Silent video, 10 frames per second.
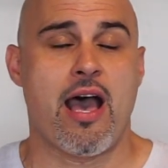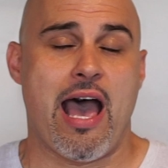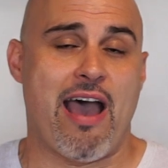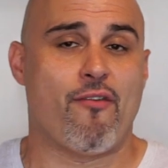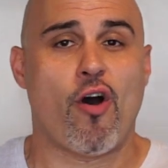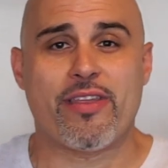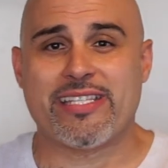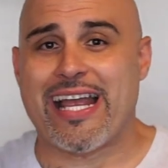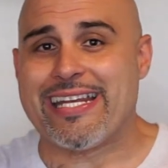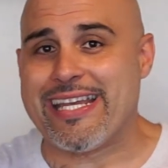I have all these
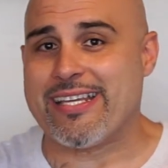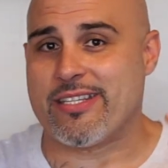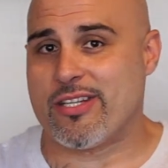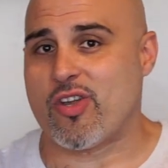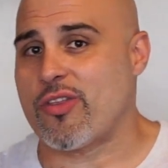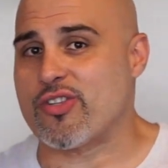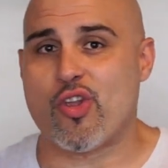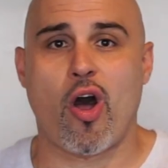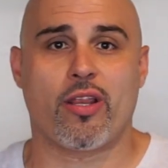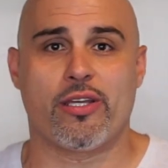ideas and there's all this
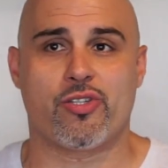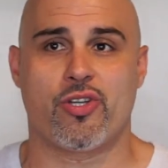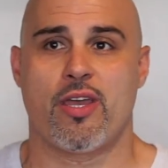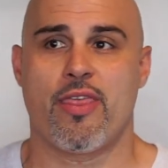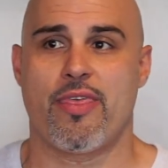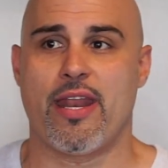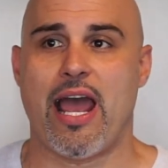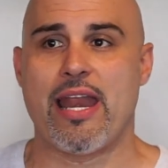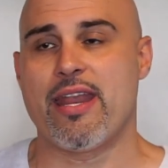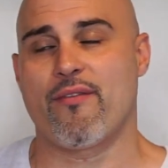knowledge that
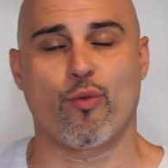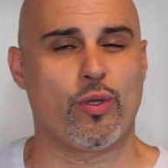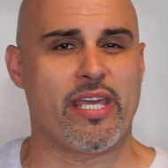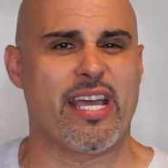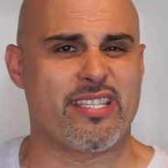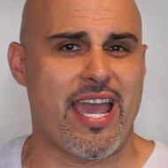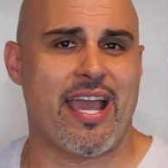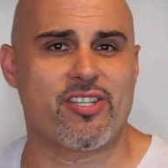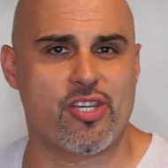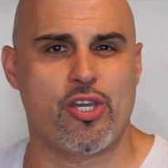I never really get to
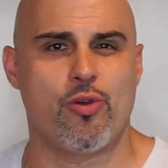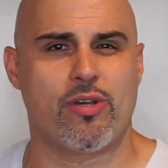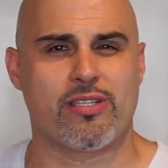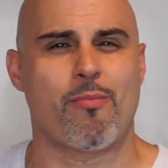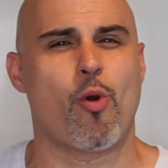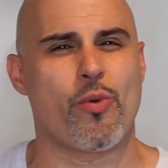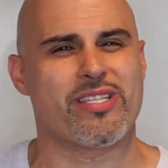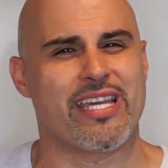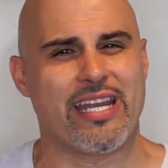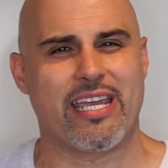execute because I'm always
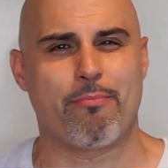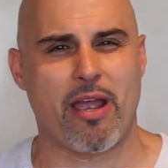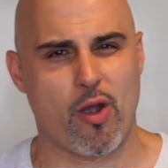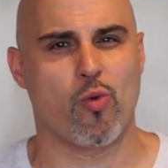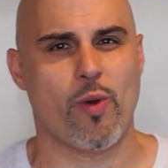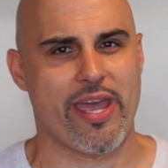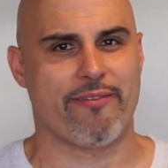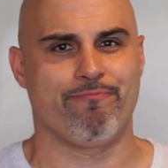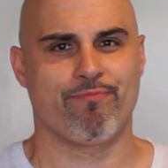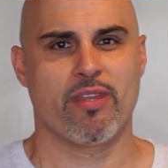getting in my own way
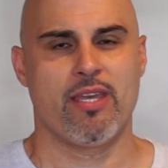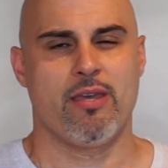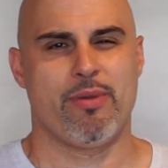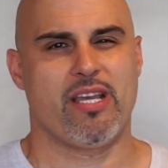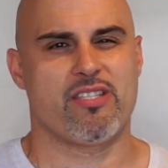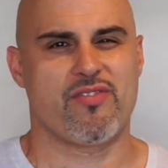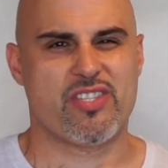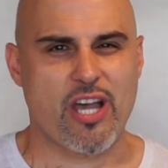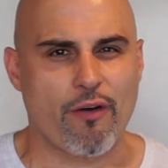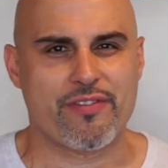because of
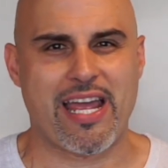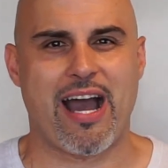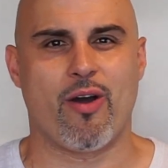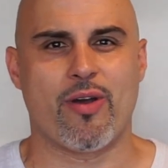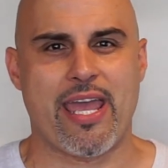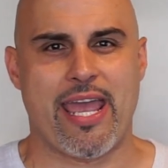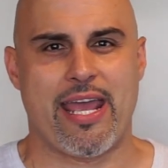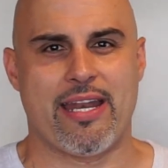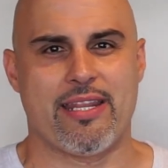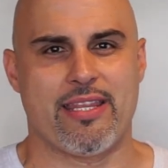self-doubt
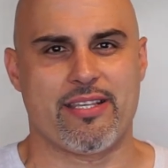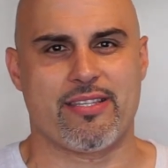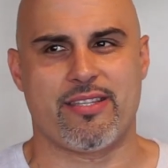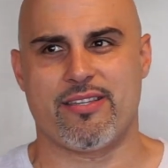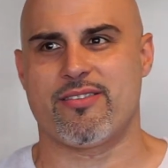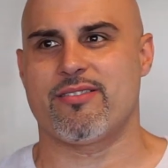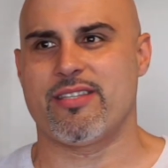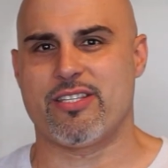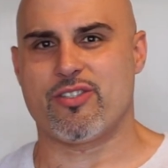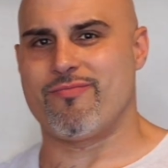and
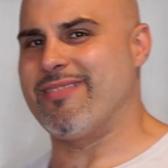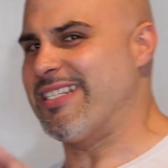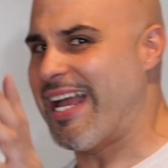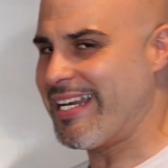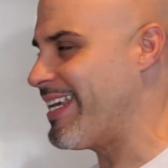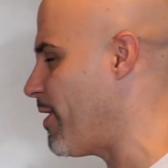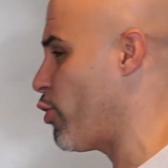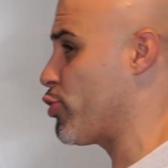this idea or